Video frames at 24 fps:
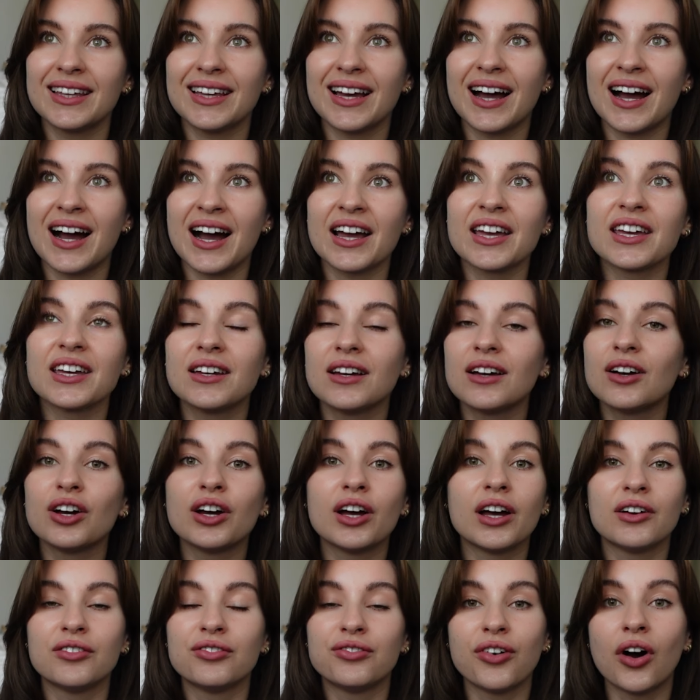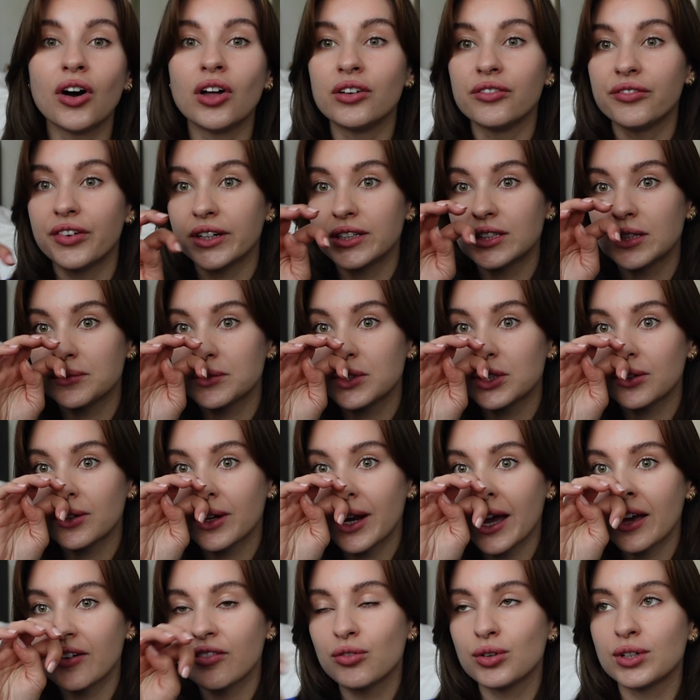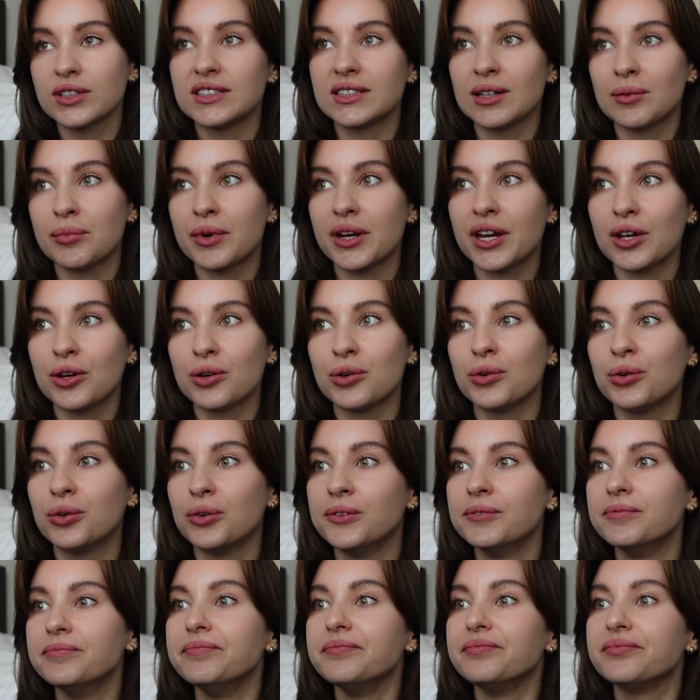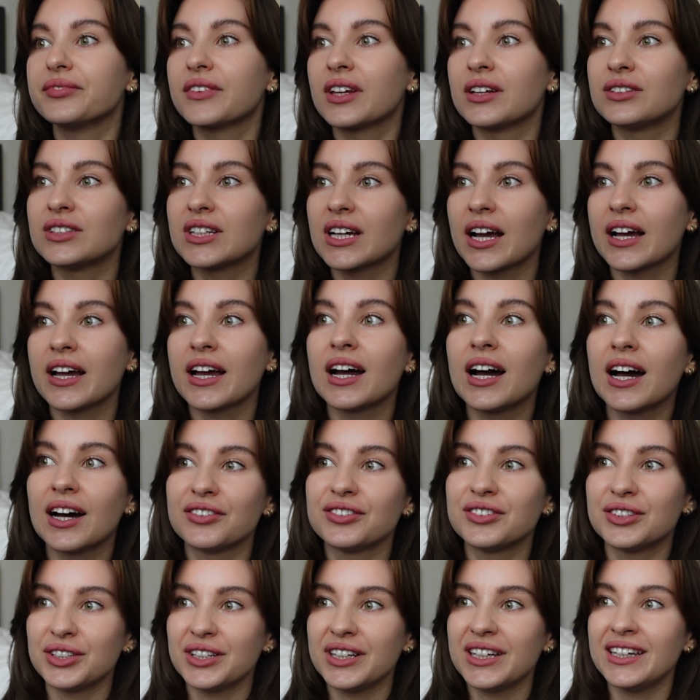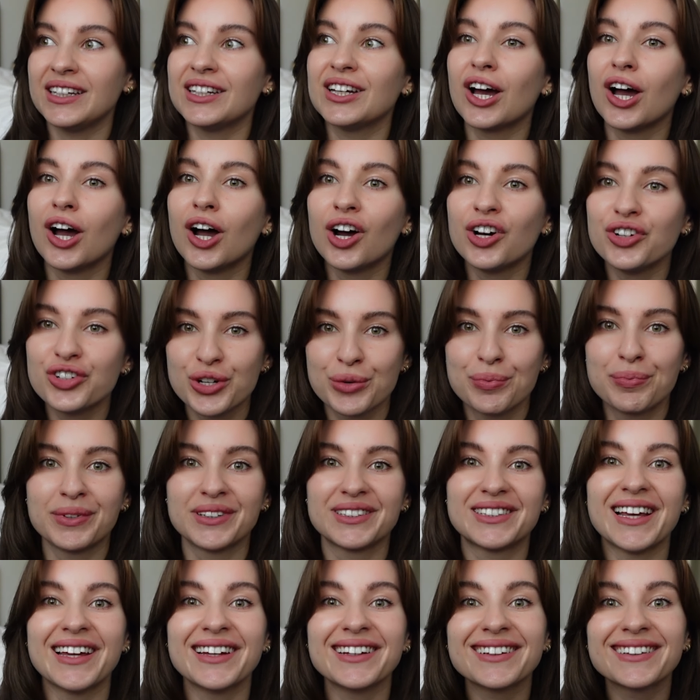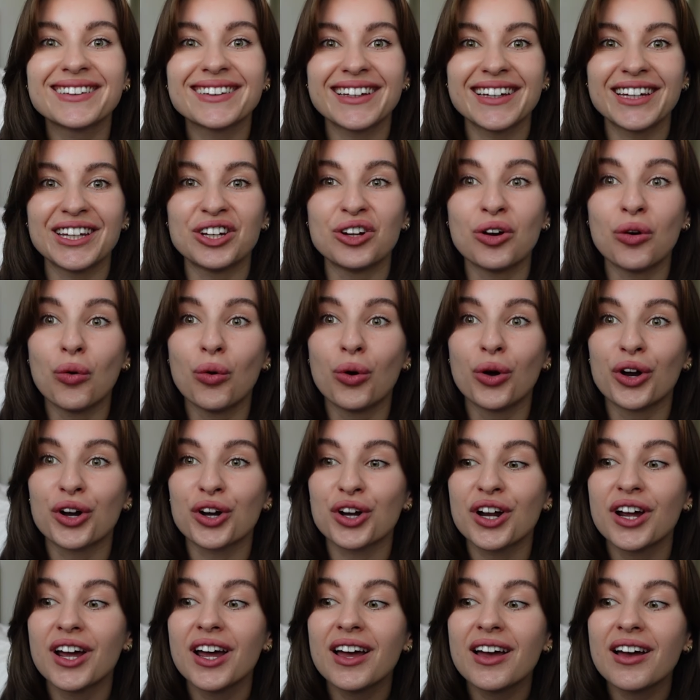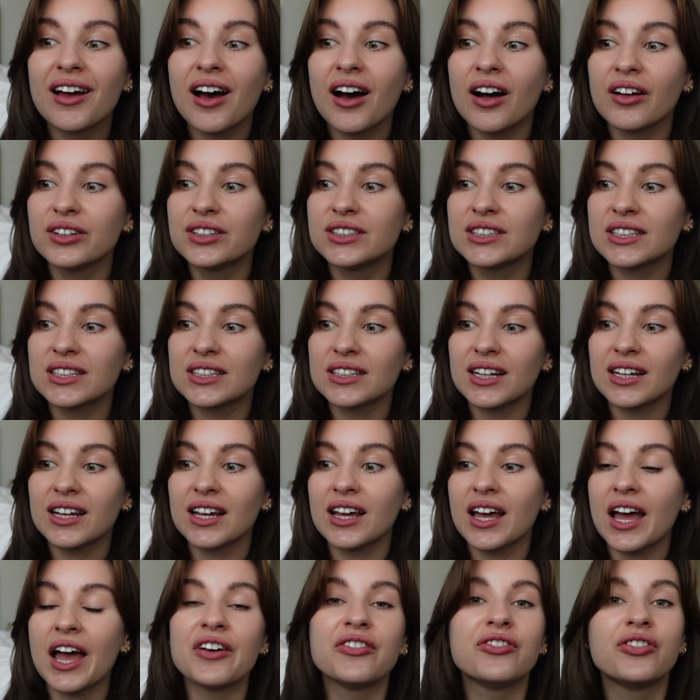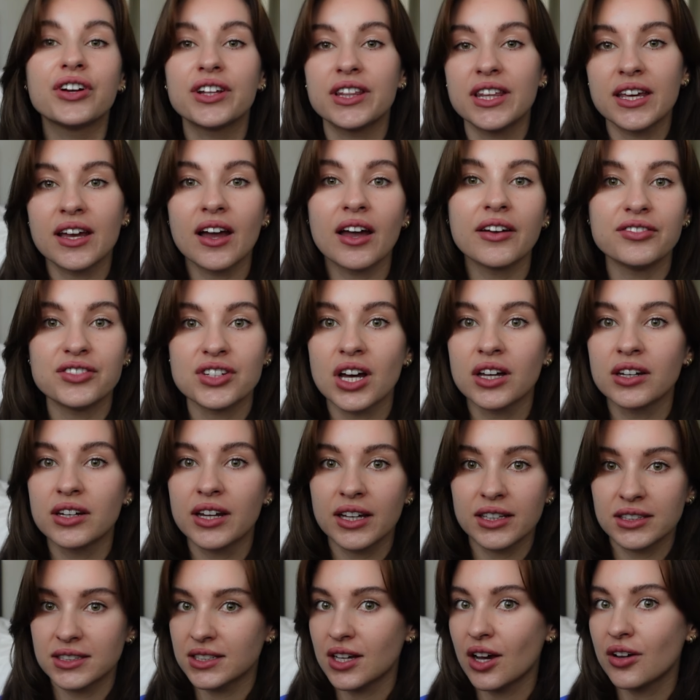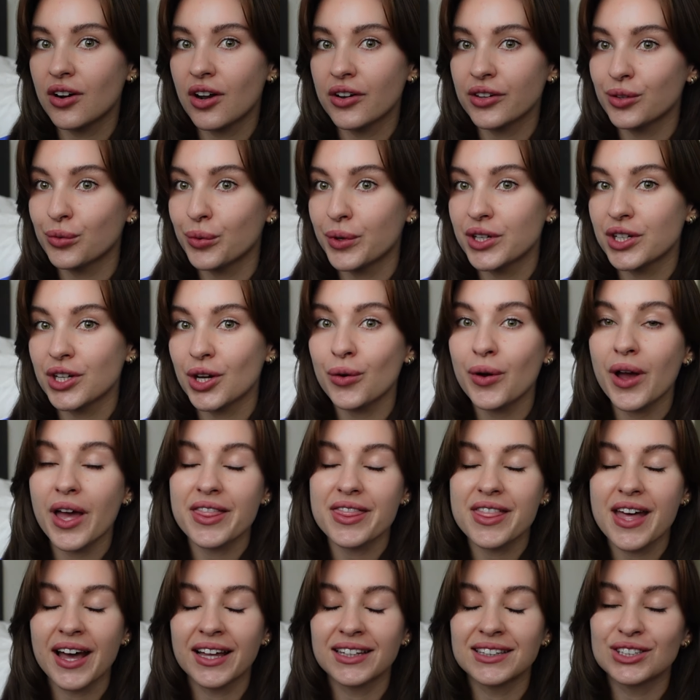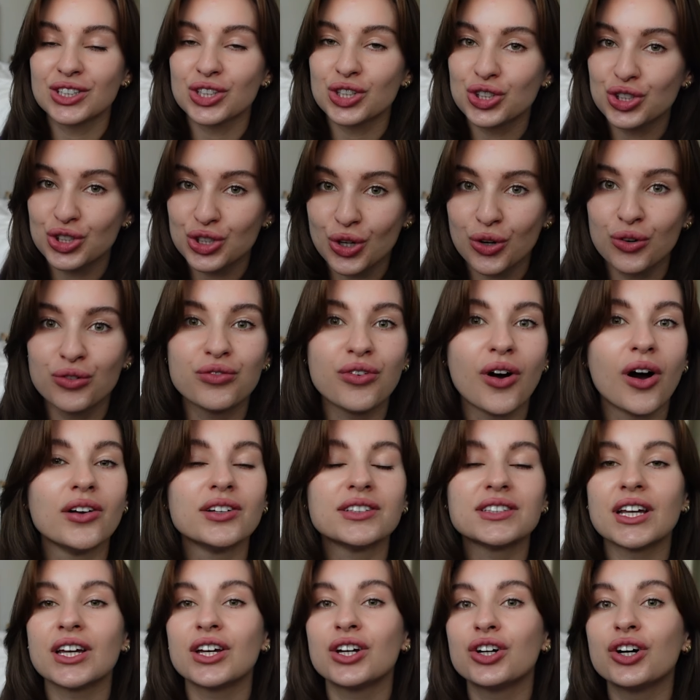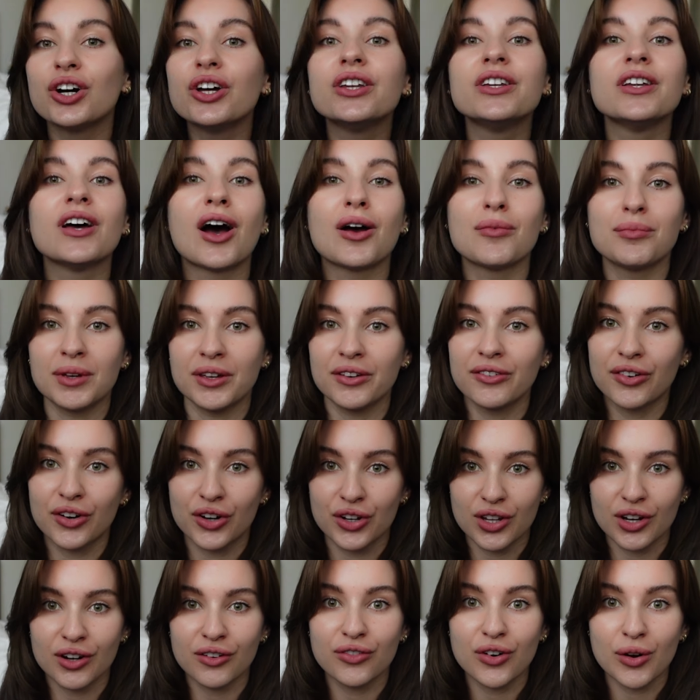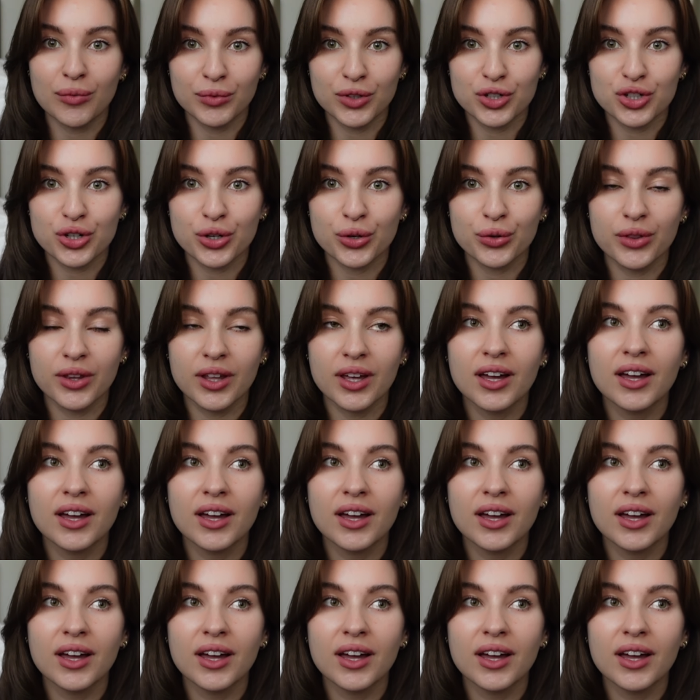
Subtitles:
I have fallen victim to it. I was somebody who was like, I have to eat 100% clean or else everything I've done has gone out the window, and that's so false. It could not be further from the truth.